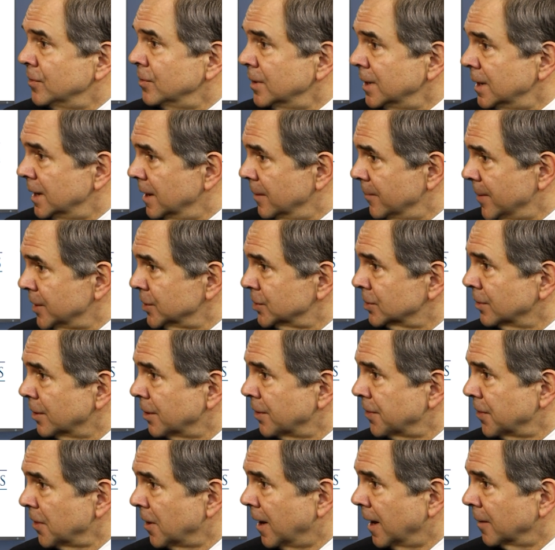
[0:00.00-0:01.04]
unidimensional
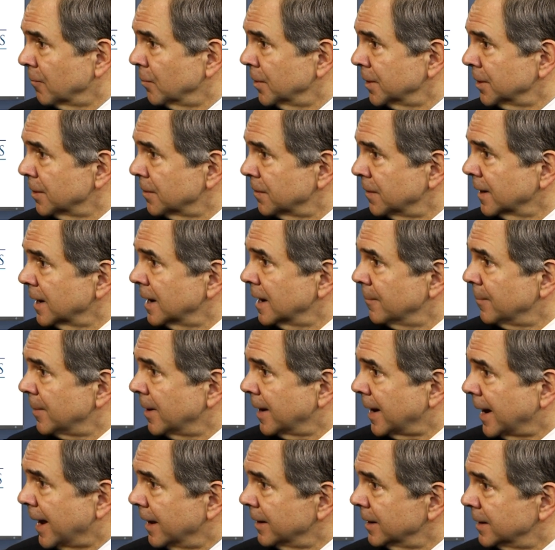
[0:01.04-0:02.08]
thought when you're thinking
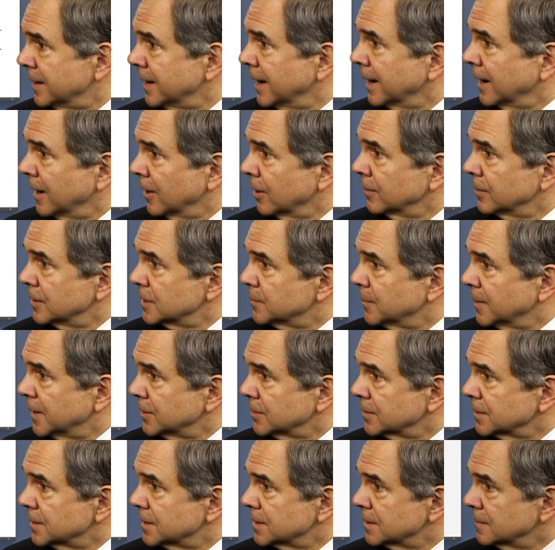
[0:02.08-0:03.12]
about how to take care of these
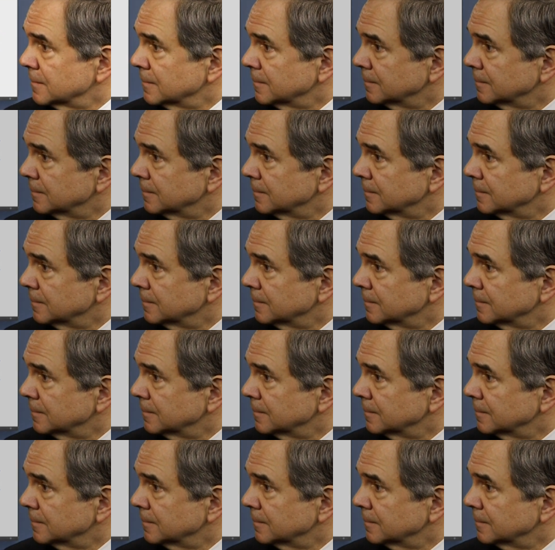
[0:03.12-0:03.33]
patients.